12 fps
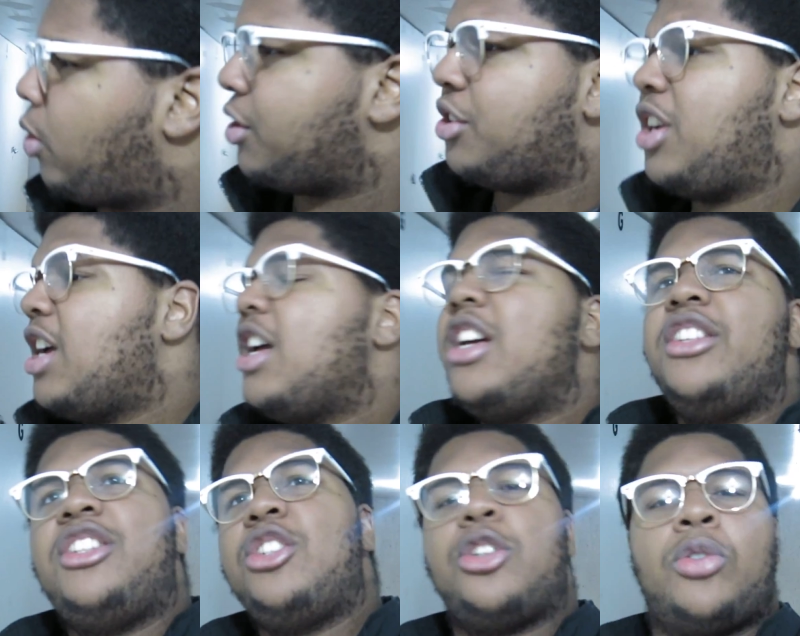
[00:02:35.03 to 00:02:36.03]
And
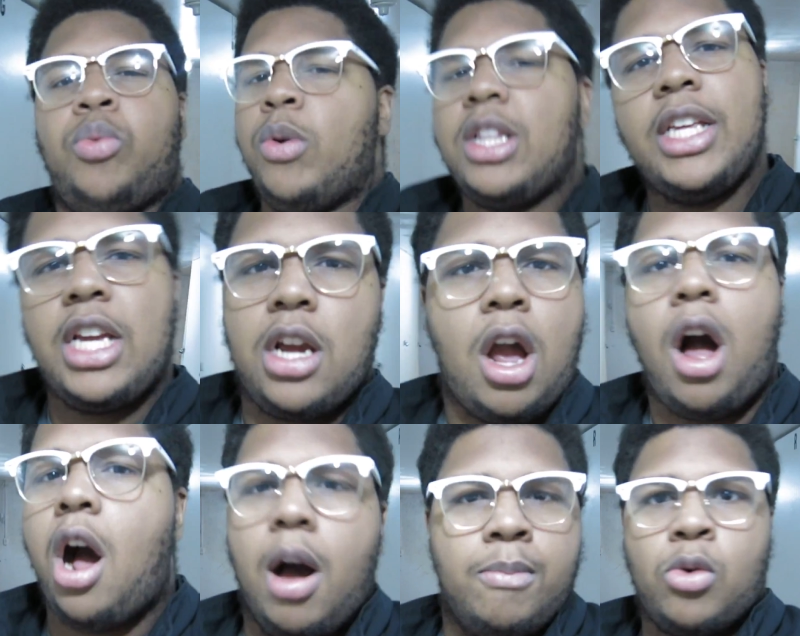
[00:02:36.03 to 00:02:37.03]
she's just really
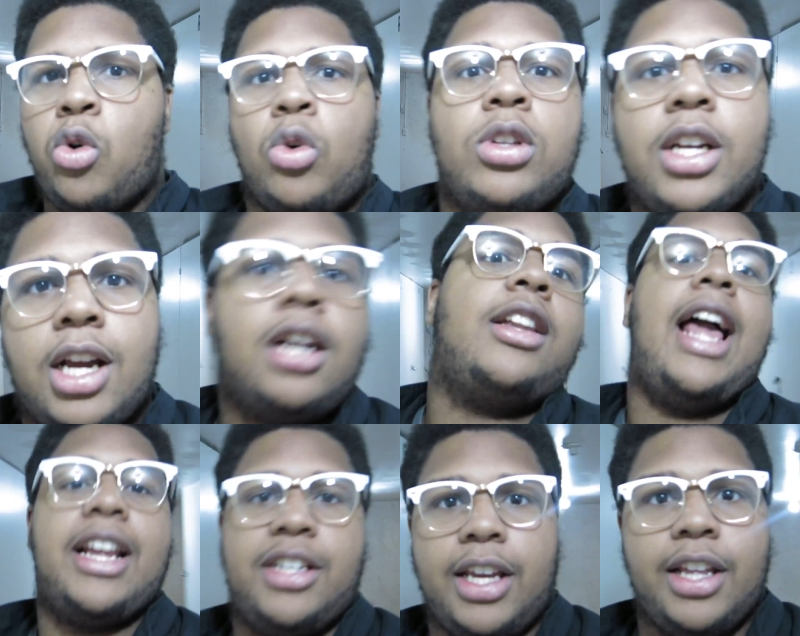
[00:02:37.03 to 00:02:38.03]
calm, cool, and
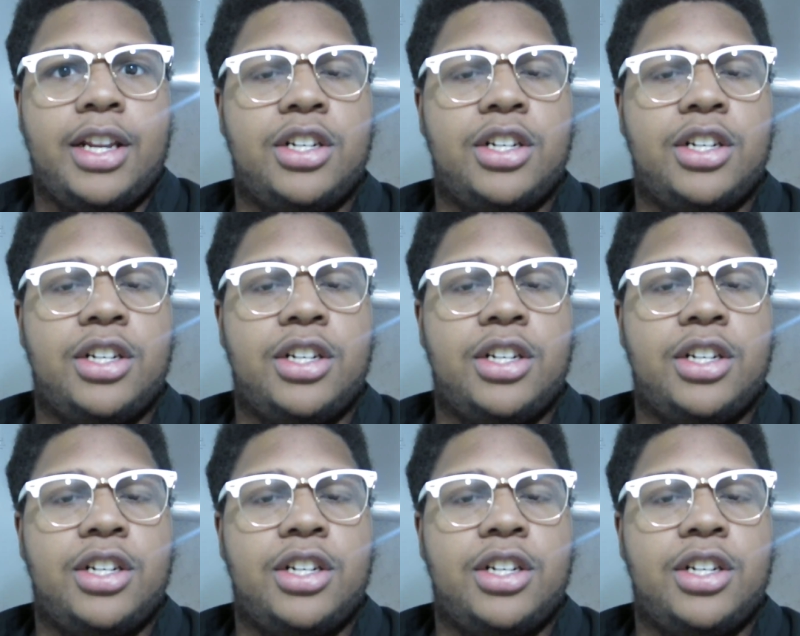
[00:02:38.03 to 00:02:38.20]
collected.